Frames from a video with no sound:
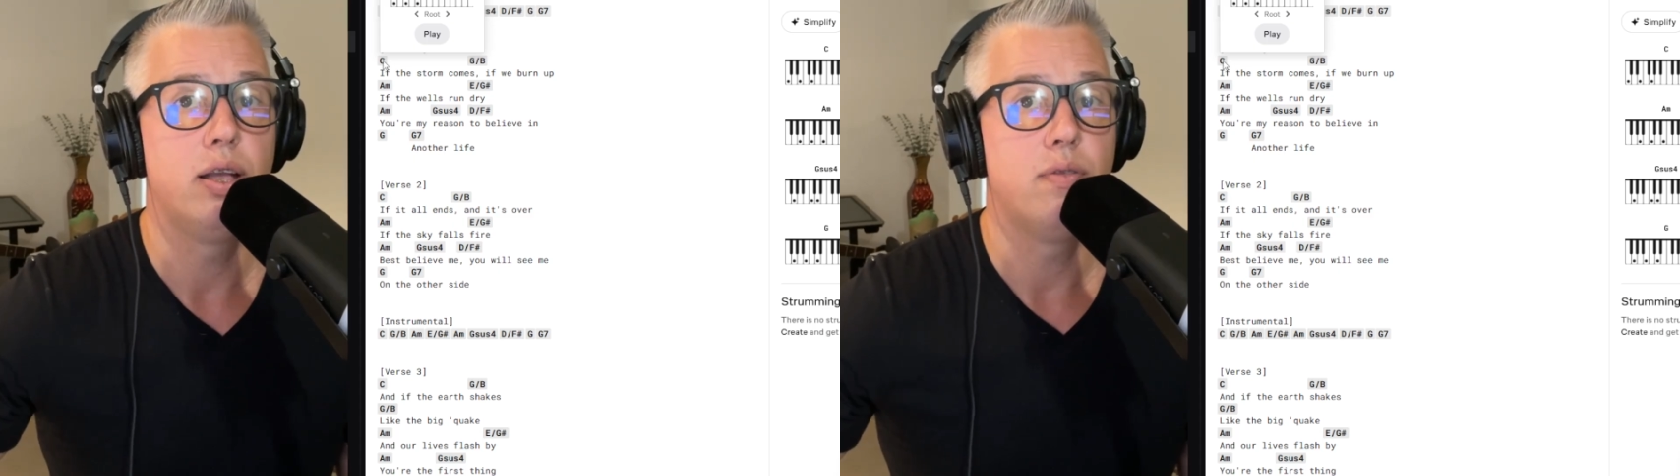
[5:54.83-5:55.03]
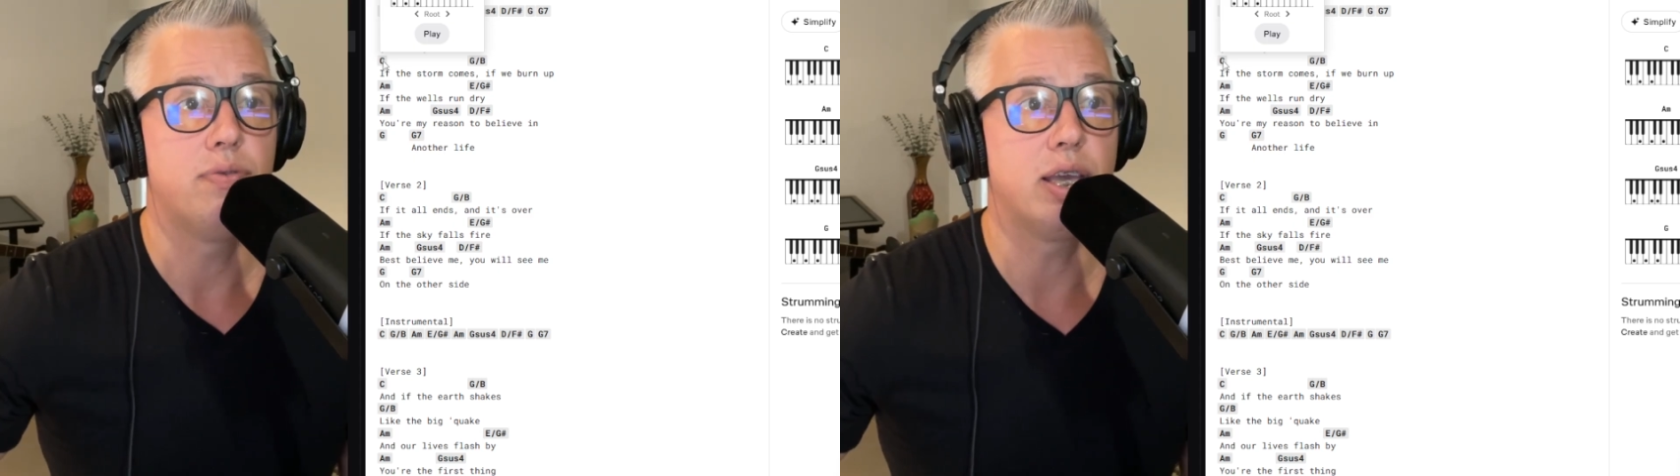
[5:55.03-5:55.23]

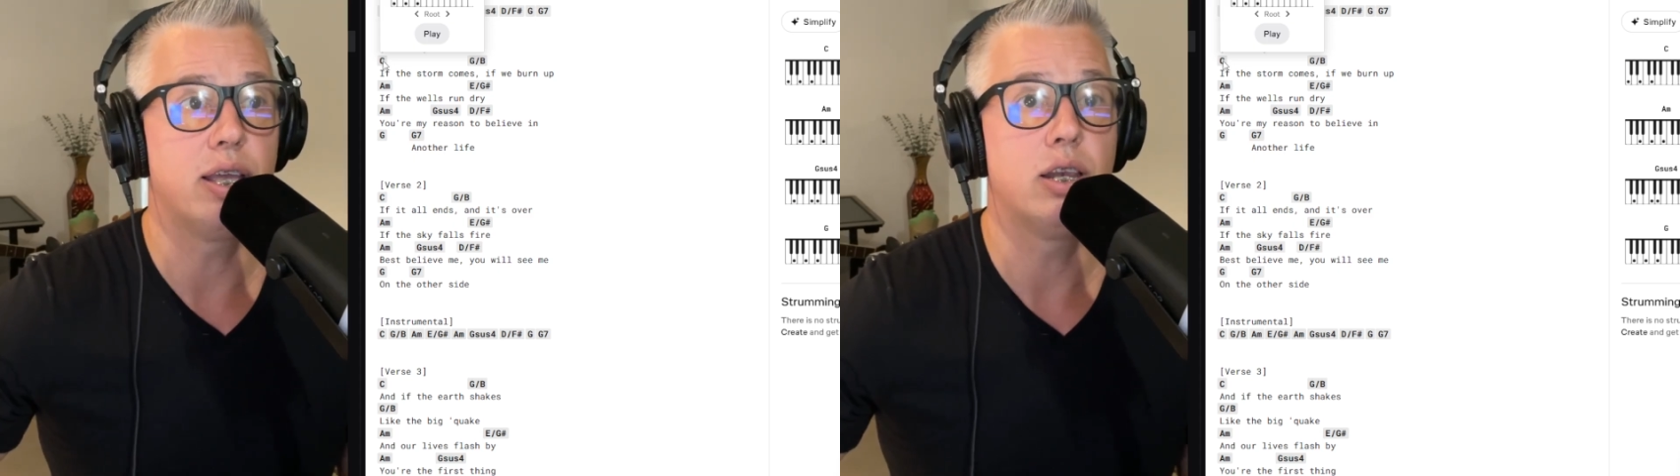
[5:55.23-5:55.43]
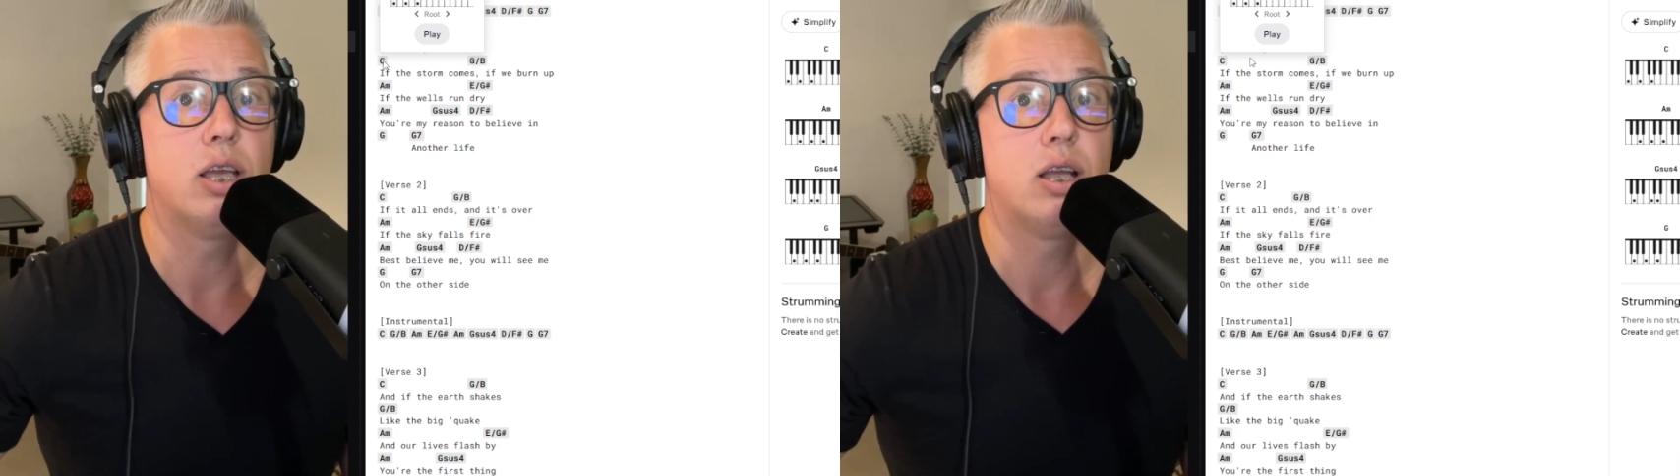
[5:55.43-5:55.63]

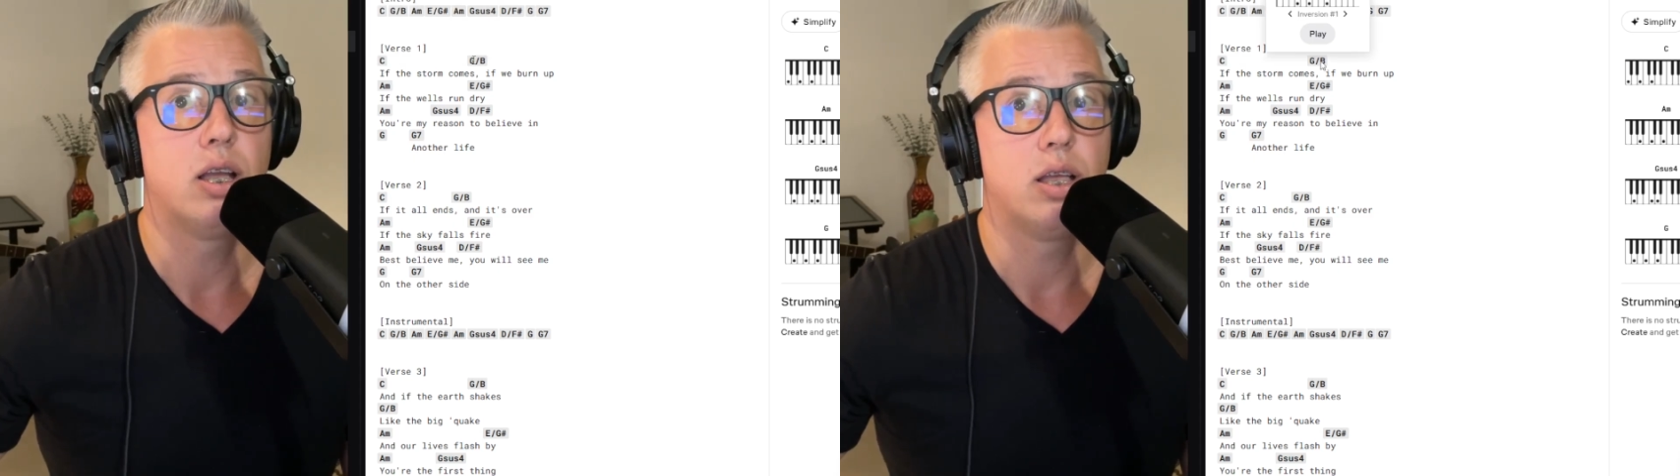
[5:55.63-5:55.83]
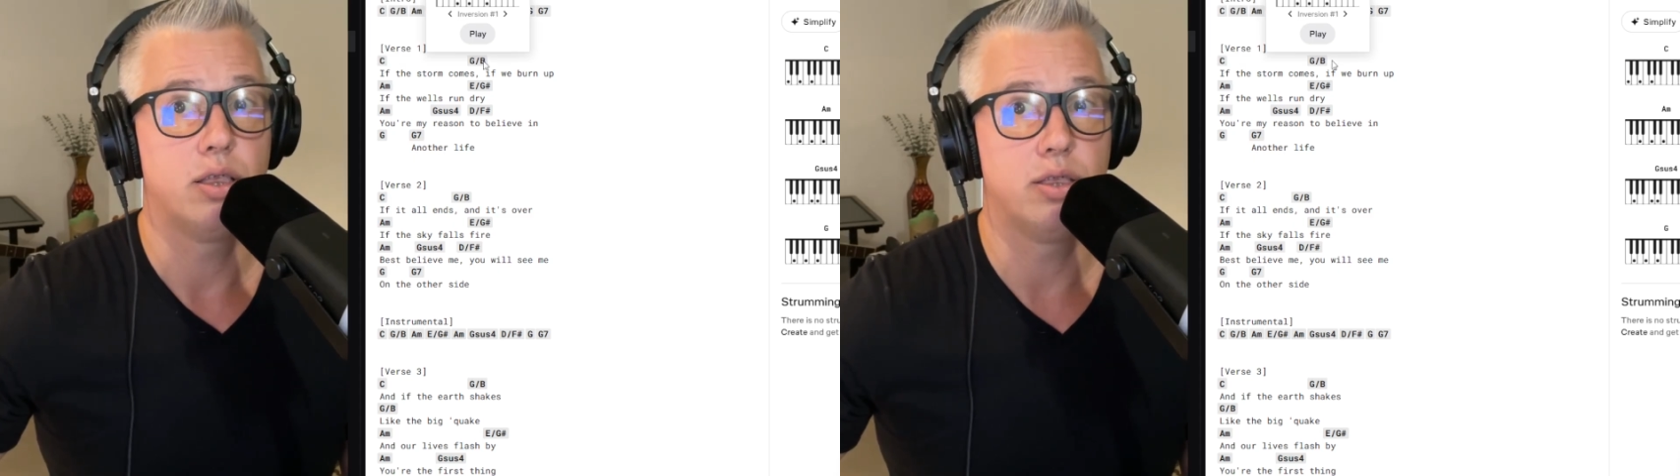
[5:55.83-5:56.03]
then
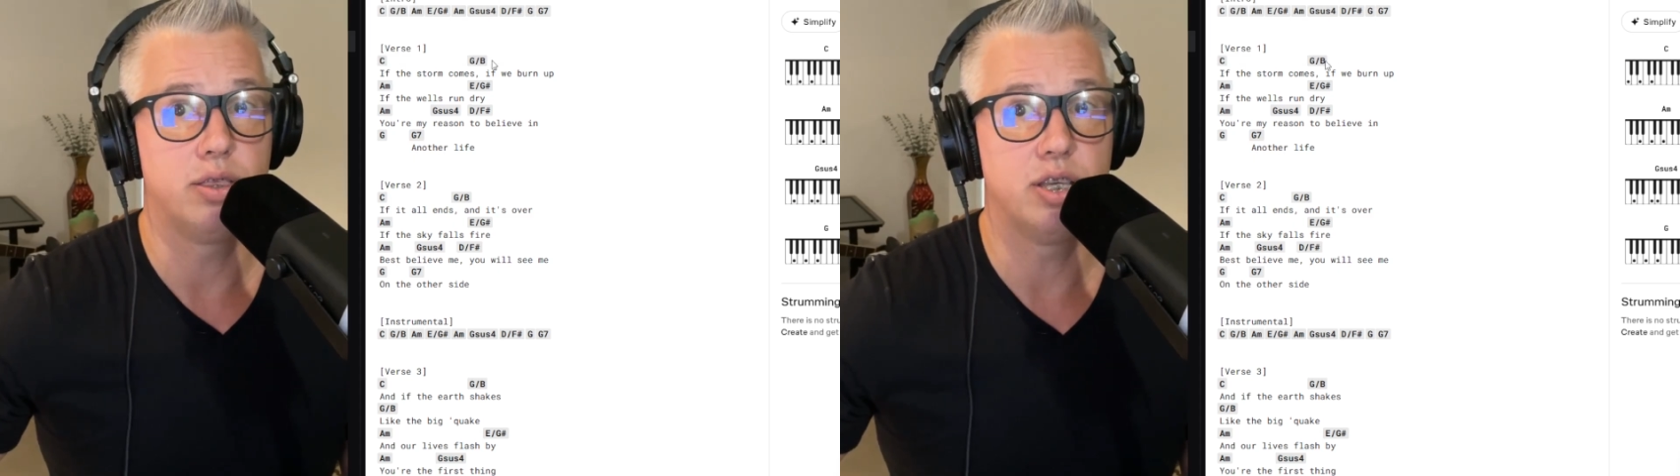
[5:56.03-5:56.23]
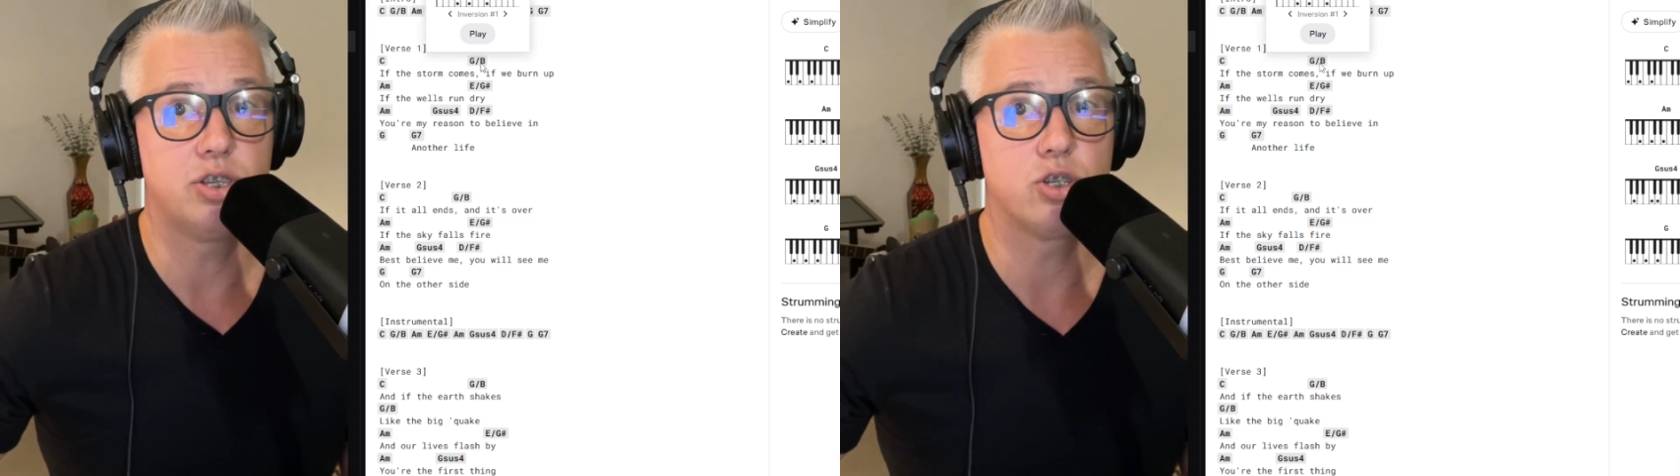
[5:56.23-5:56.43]

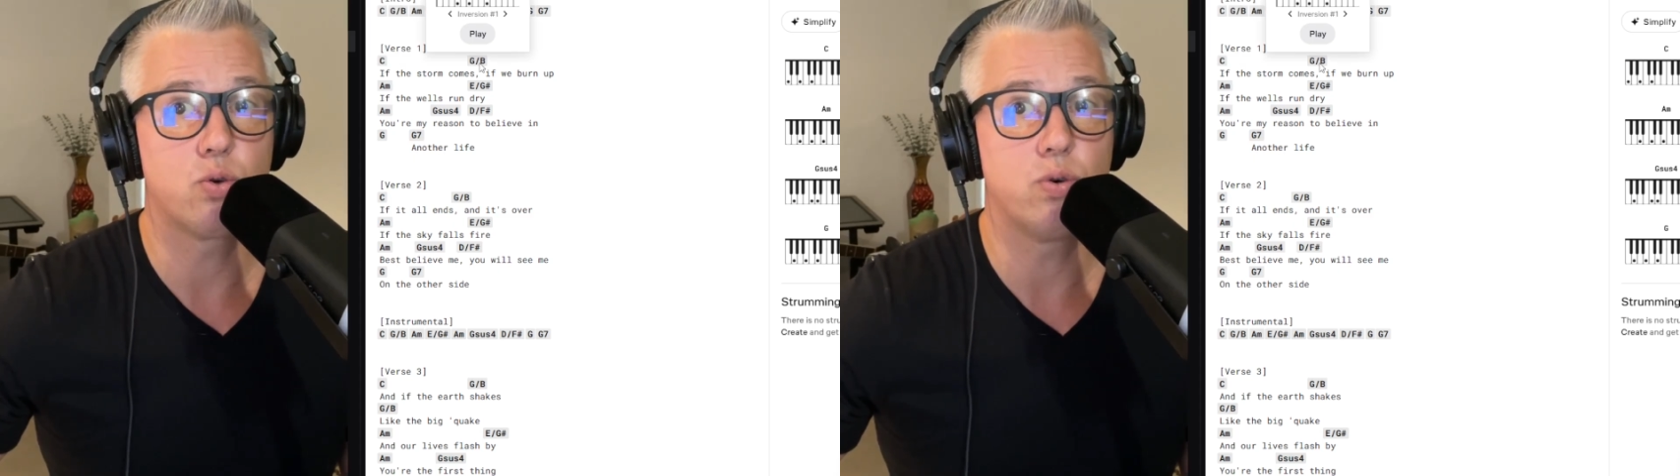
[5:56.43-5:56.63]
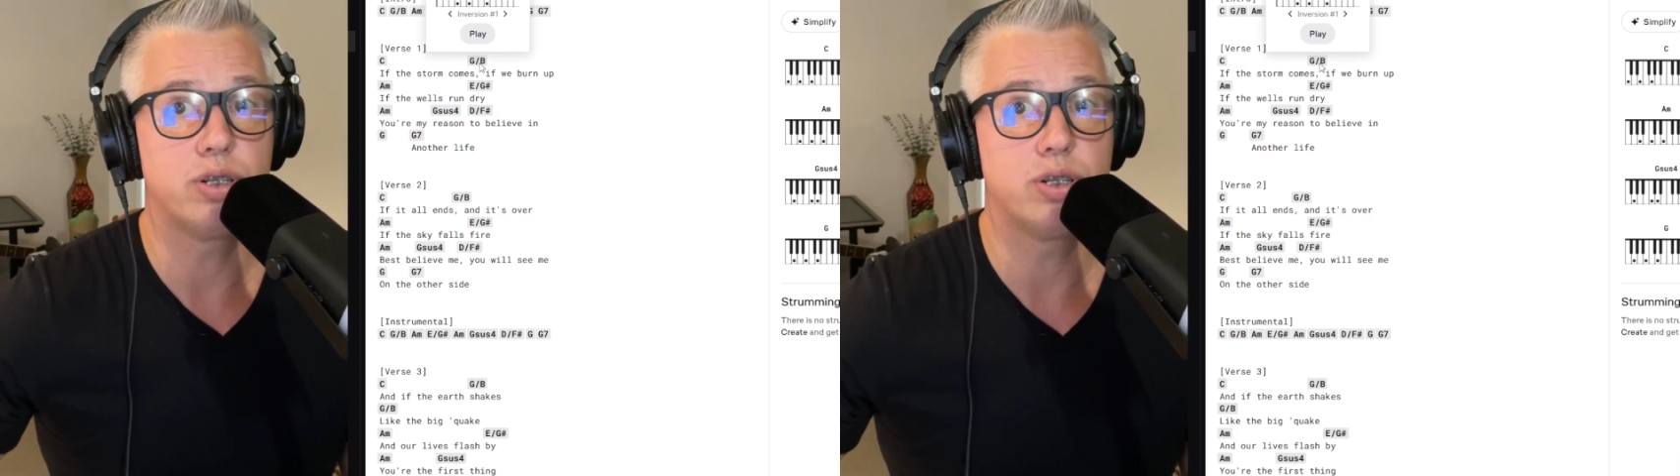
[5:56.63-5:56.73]
this is going